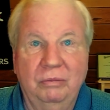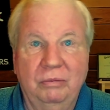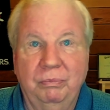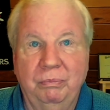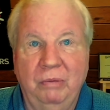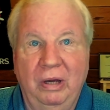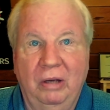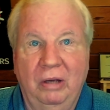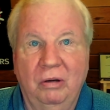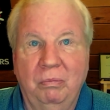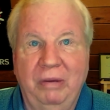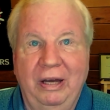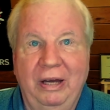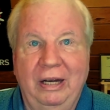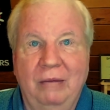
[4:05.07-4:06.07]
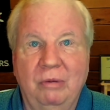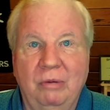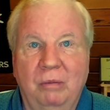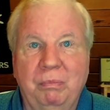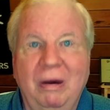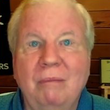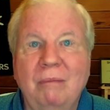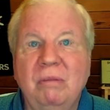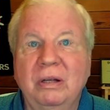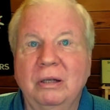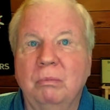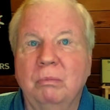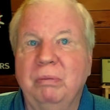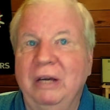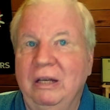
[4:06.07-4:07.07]
Make your bad habit public
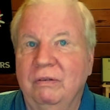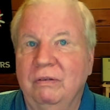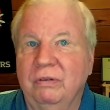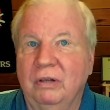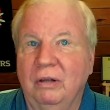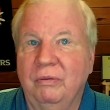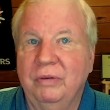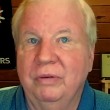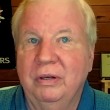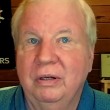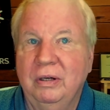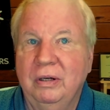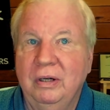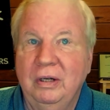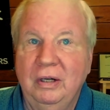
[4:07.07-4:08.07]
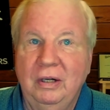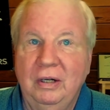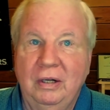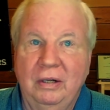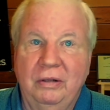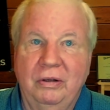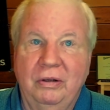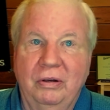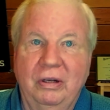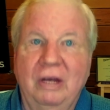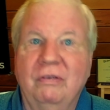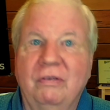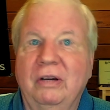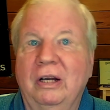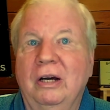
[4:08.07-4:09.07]
and painful. You can have
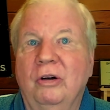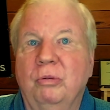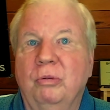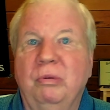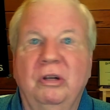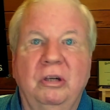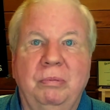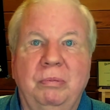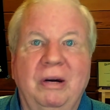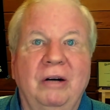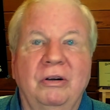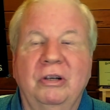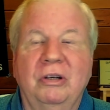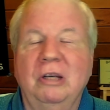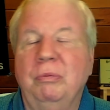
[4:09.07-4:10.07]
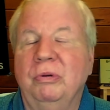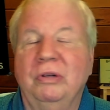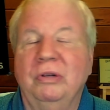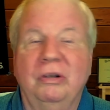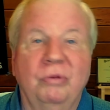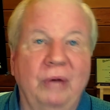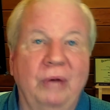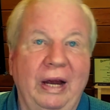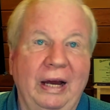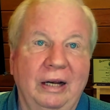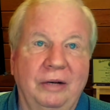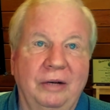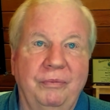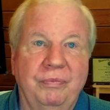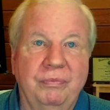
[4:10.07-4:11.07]
an accountability partner keep you on track.